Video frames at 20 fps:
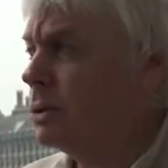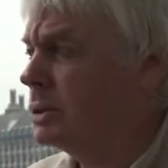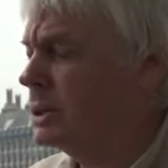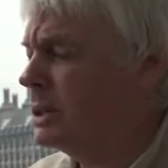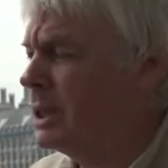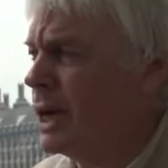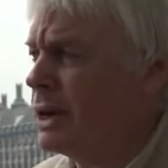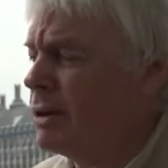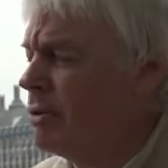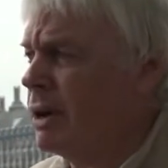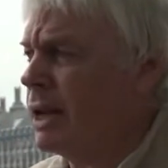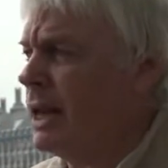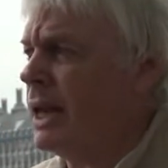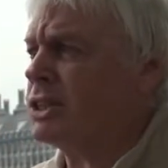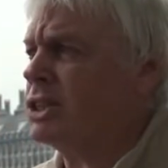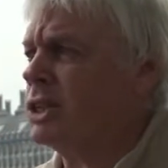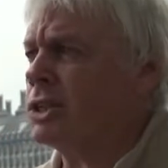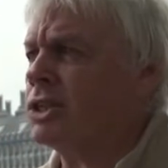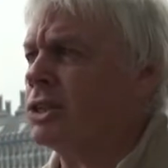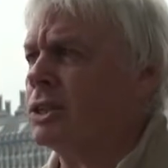Did I really
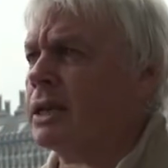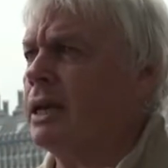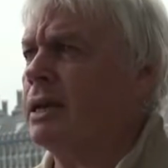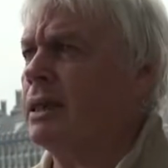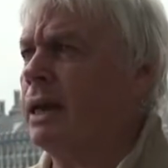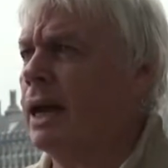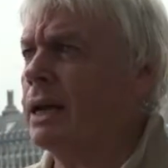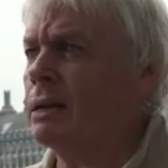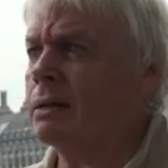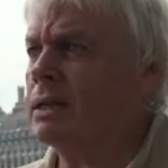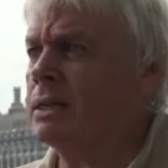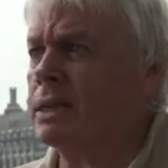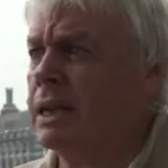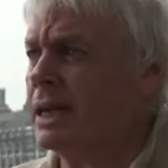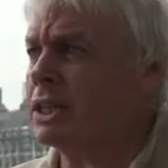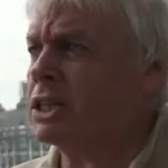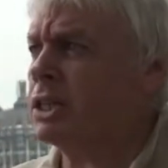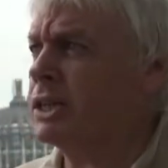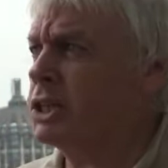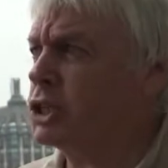just say that? Is it
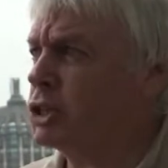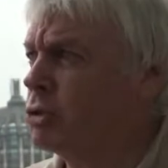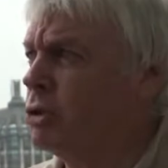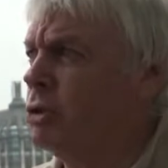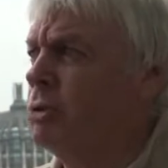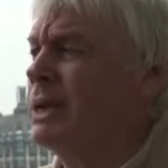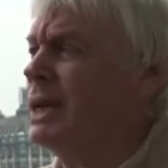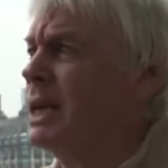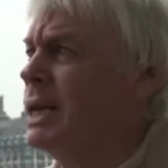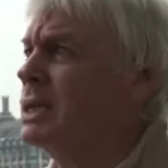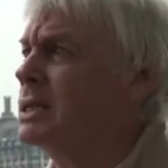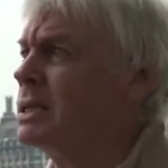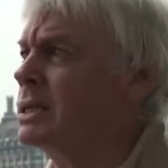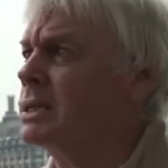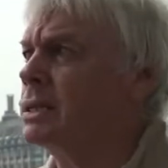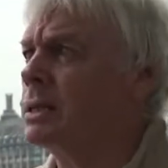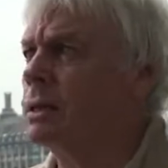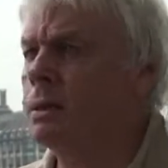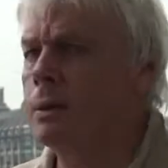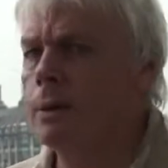actually true? It
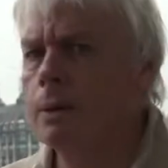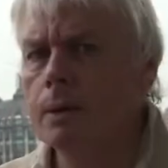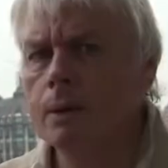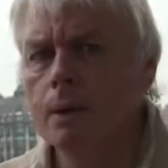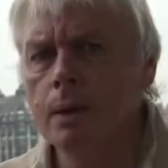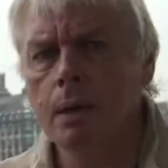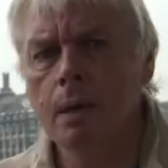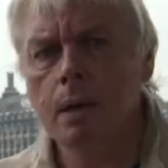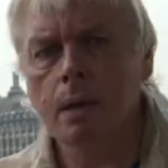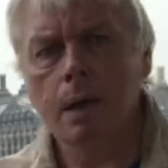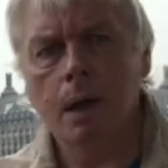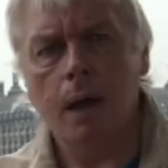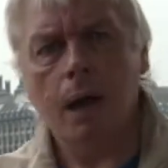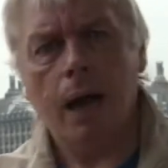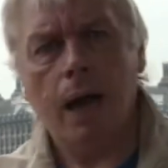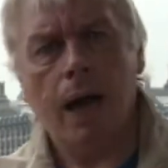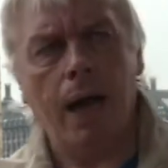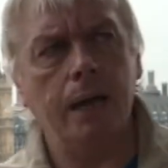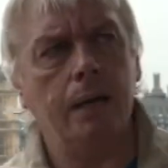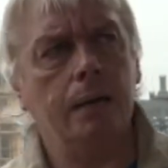is.
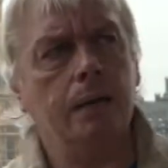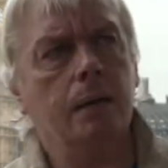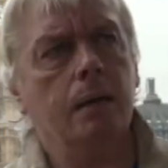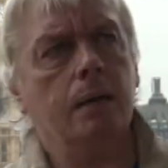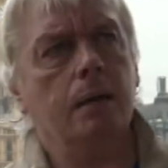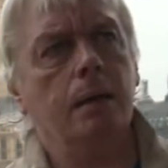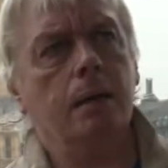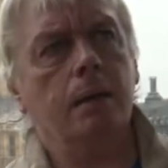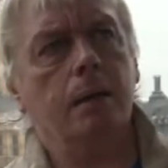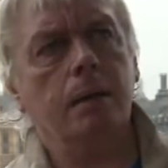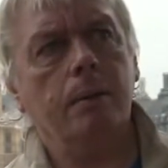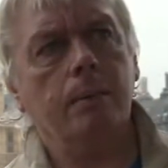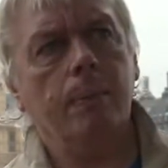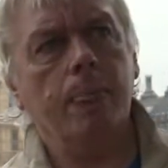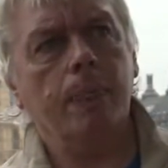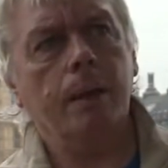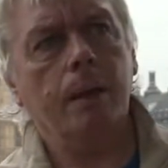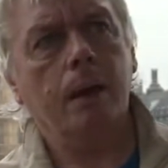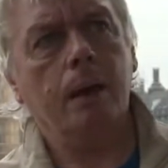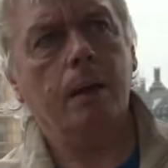And
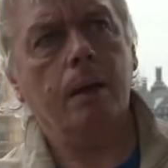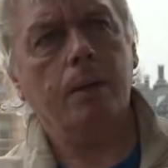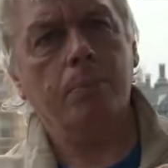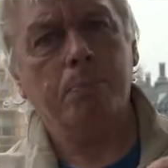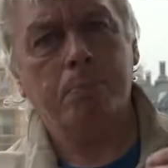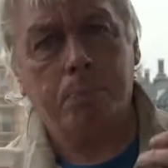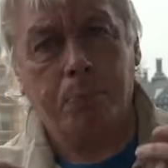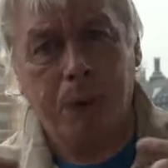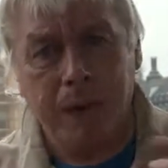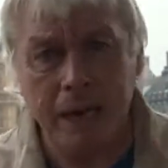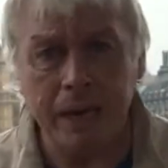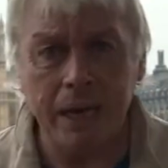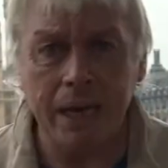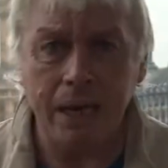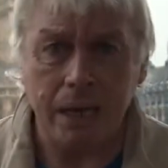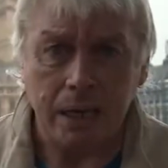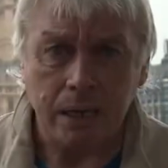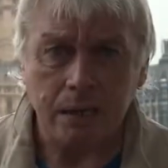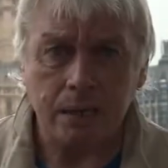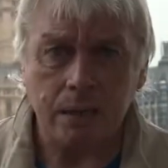
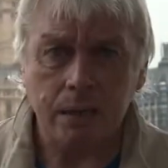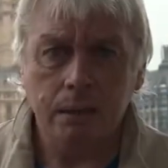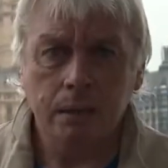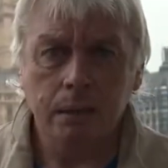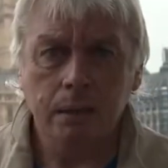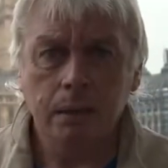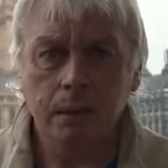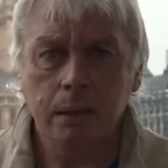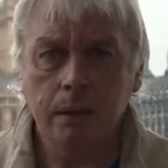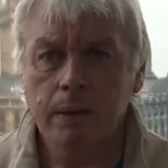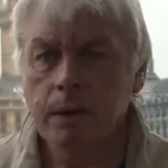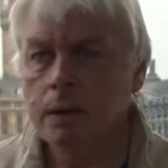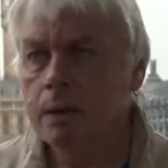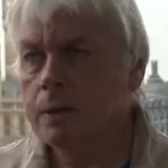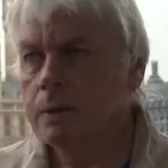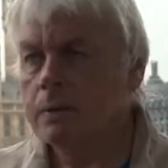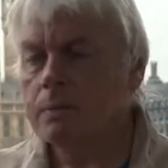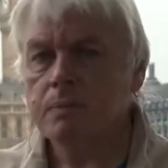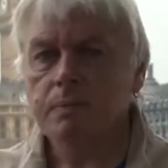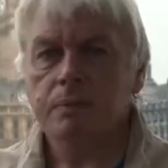please,
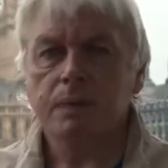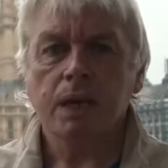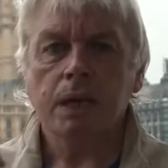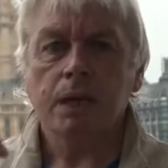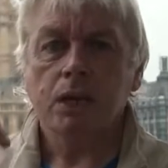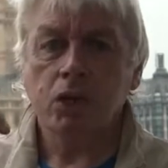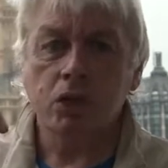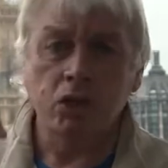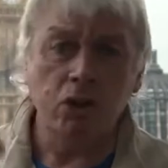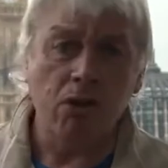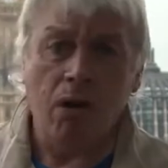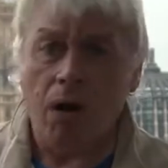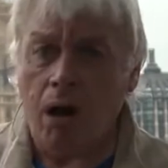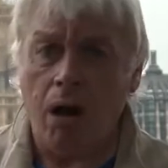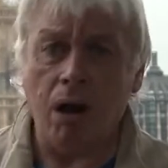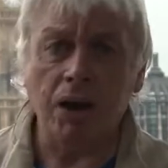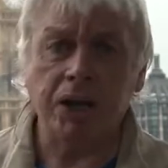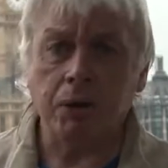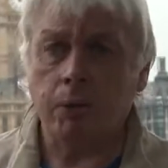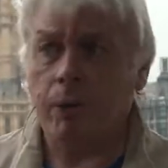you're
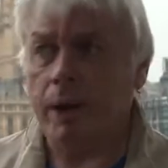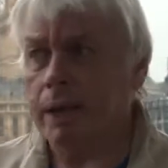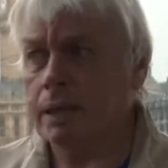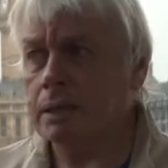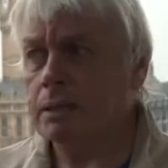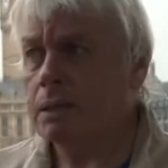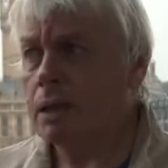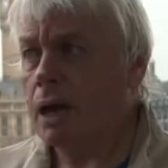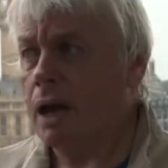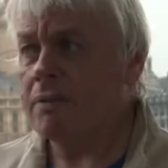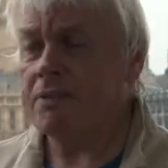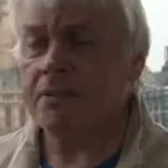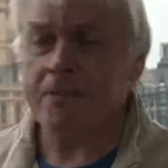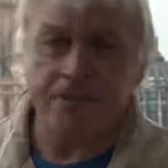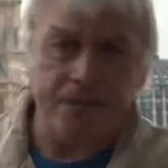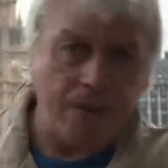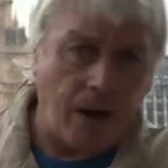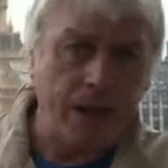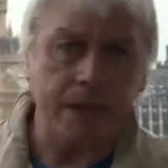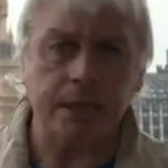arguing and
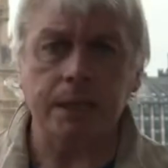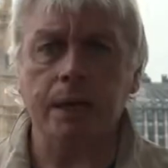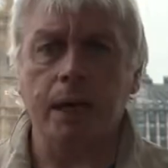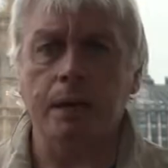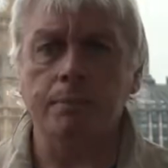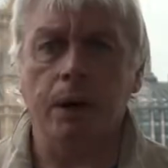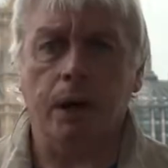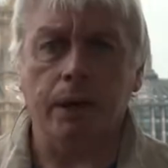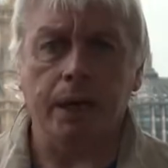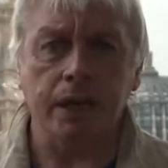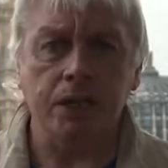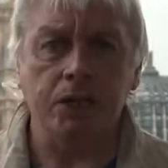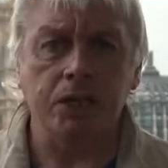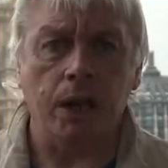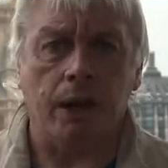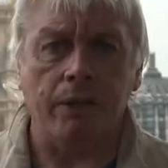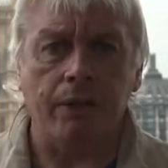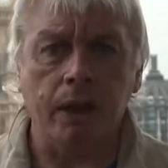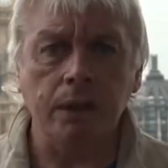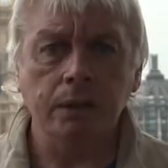fighting among each
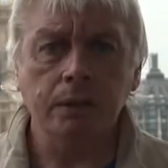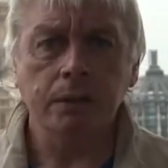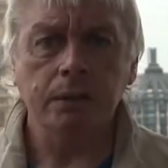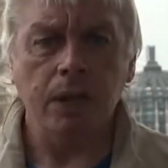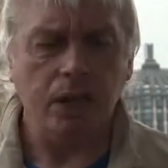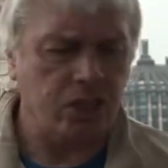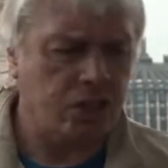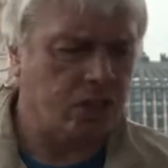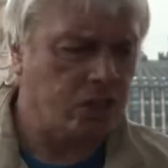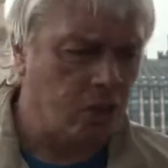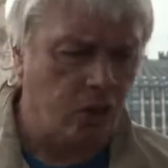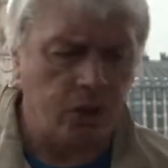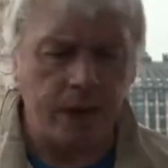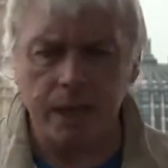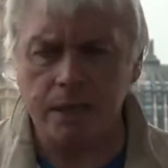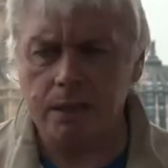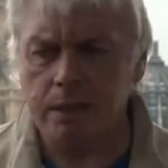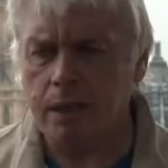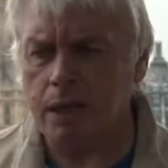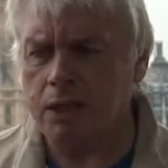other, the
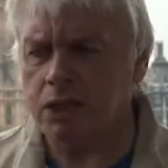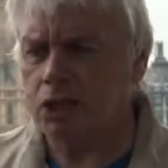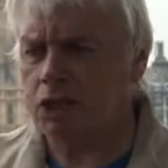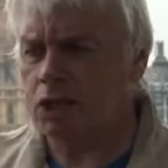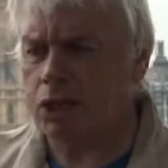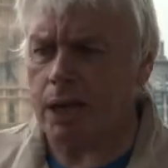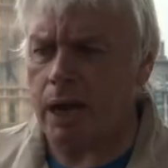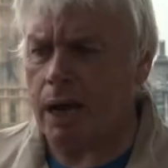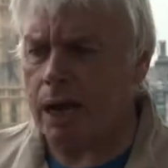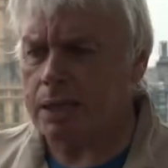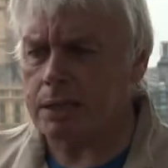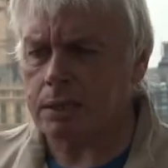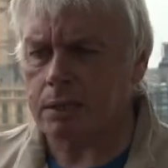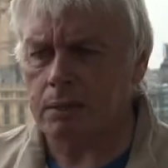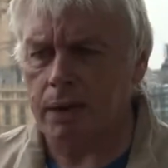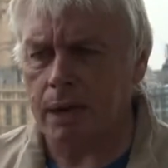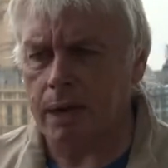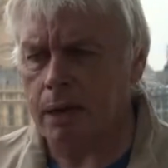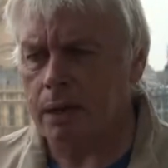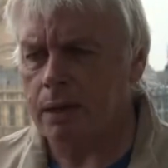Sunnis and the Shiites
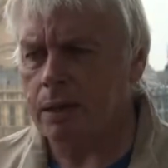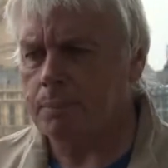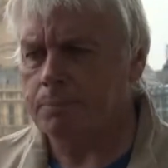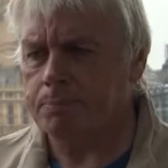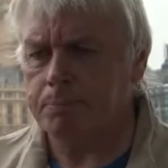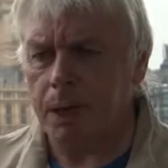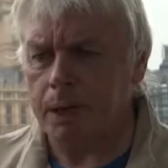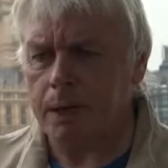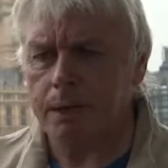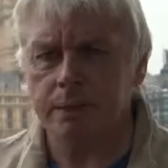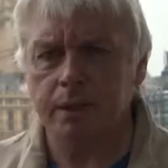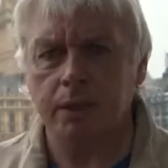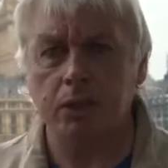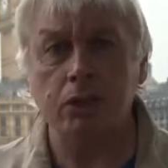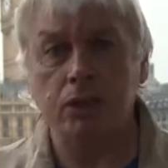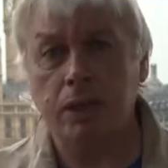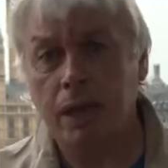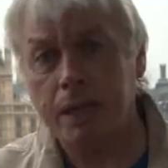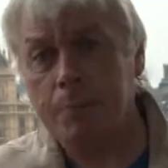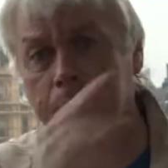and any other bloody thing,
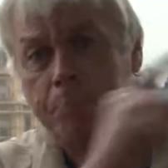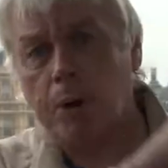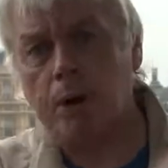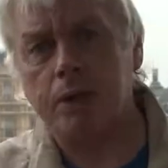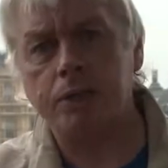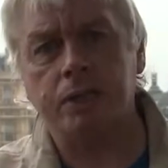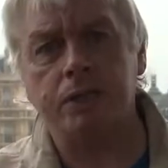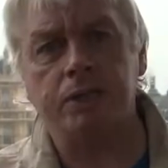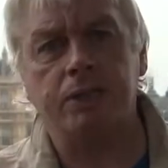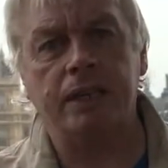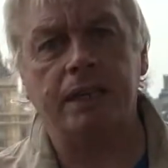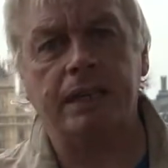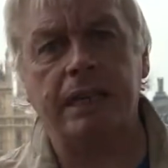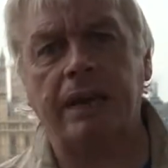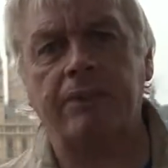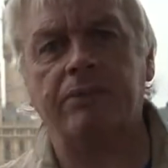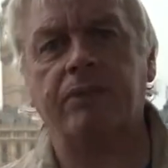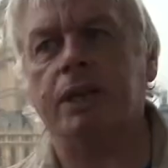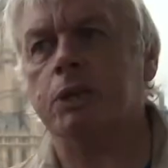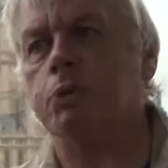just like the Protestants and
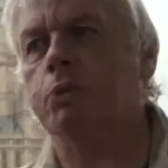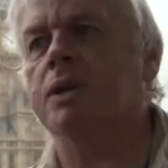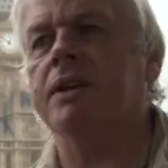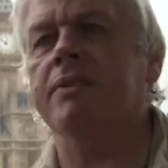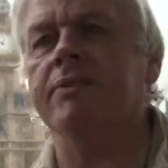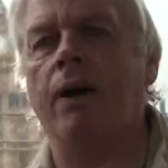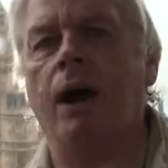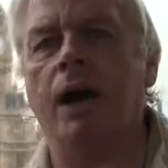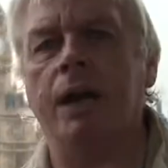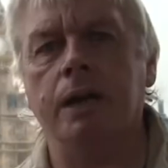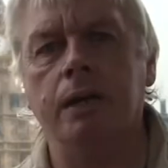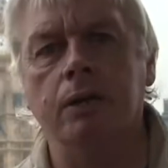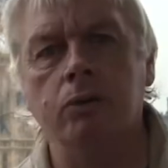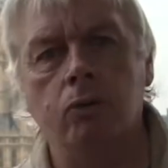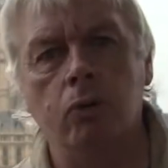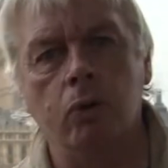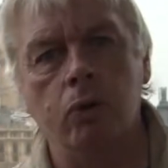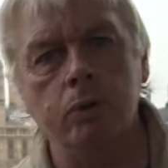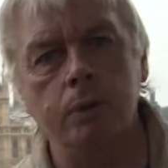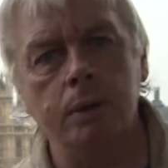Catholics were divided and
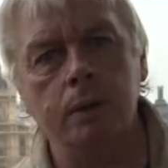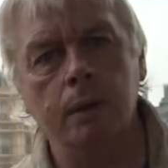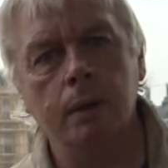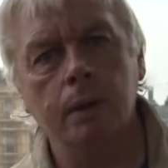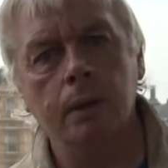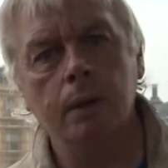ruled.